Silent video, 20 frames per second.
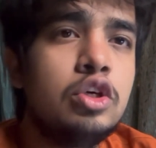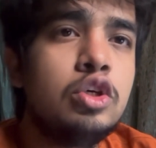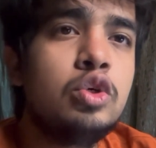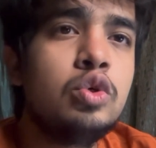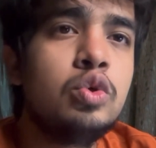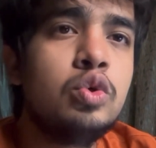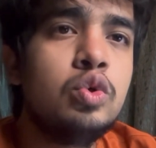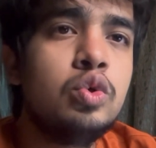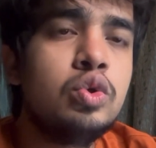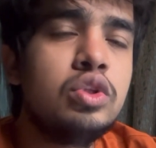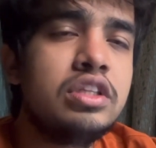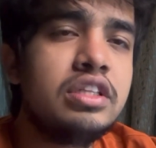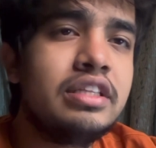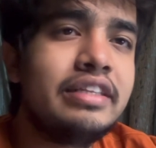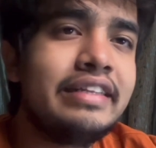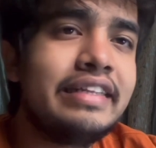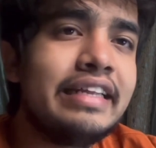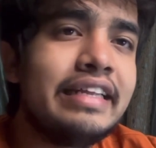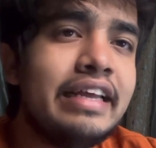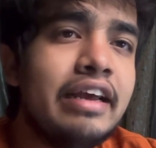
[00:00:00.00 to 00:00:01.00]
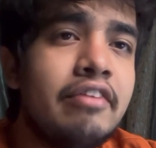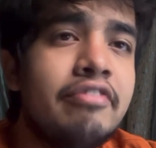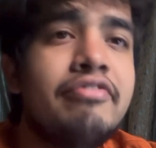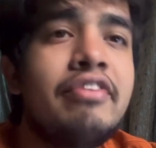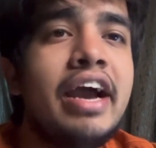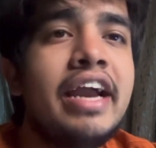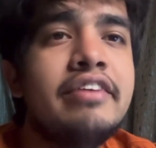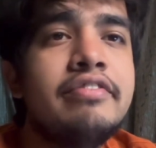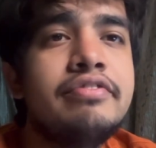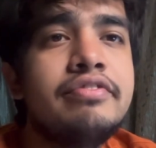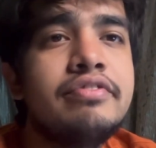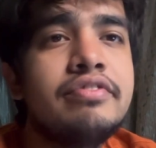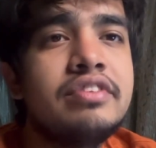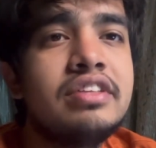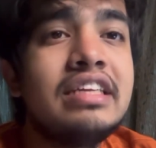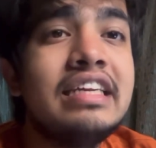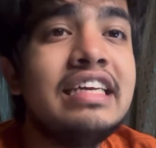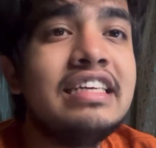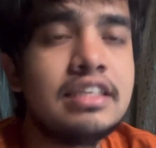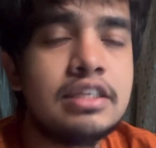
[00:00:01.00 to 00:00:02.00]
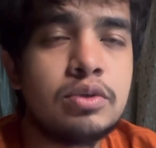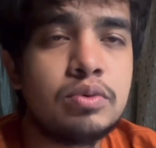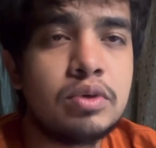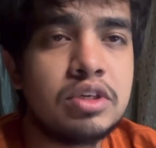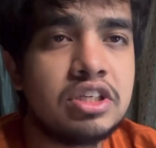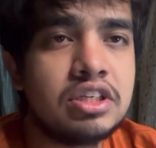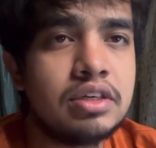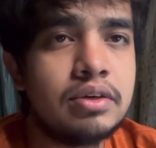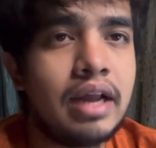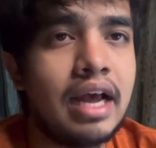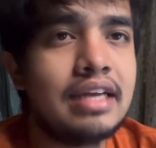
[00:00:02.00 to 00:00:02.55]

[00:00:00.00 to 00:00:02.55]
2-5-3 situation,